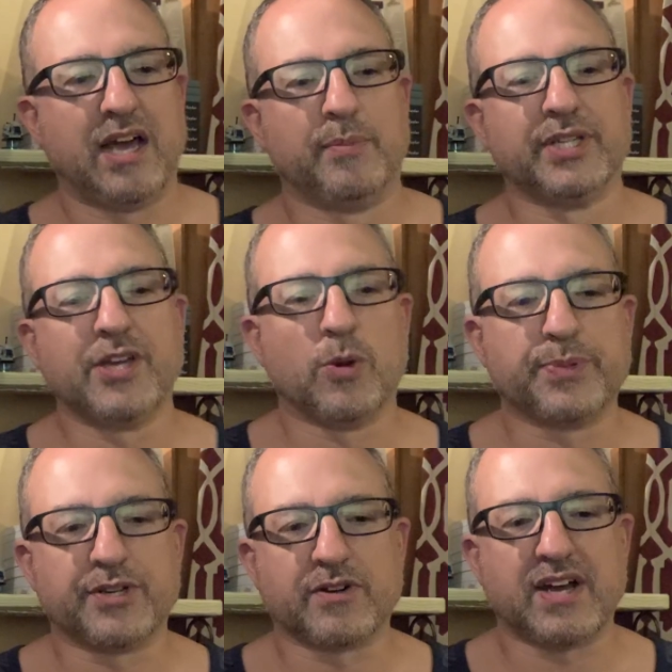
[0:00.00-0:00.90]
Emily
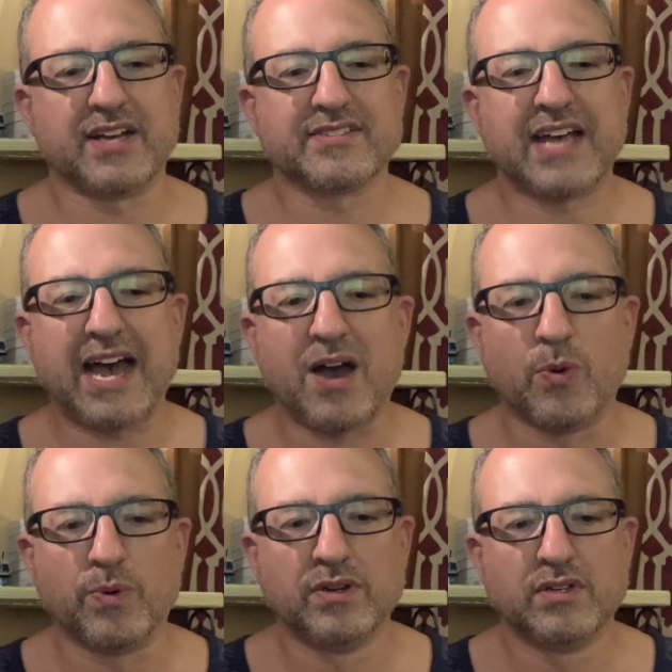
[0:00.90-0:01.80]
opened her eyes.
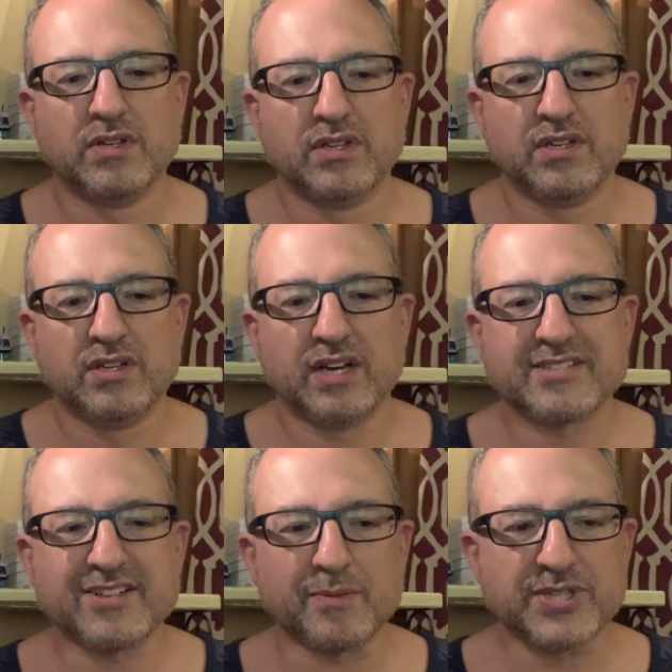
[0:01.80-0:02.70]
How? I
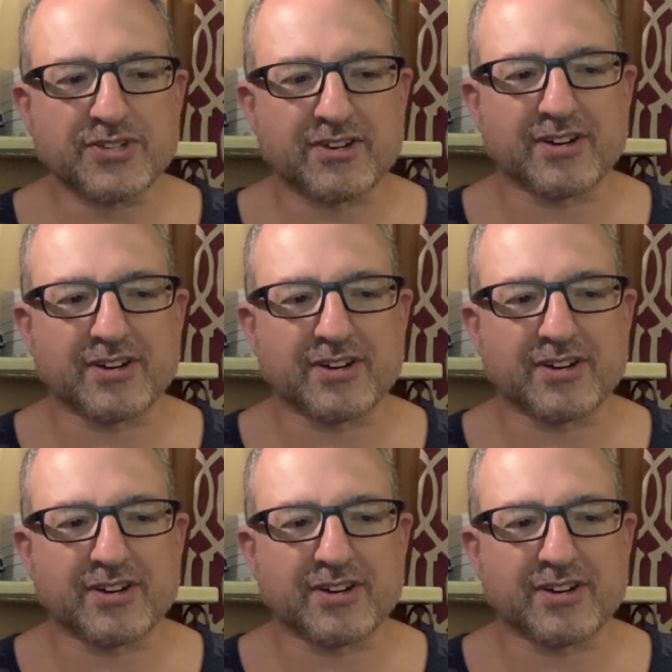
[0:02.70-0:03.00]
saw Mr.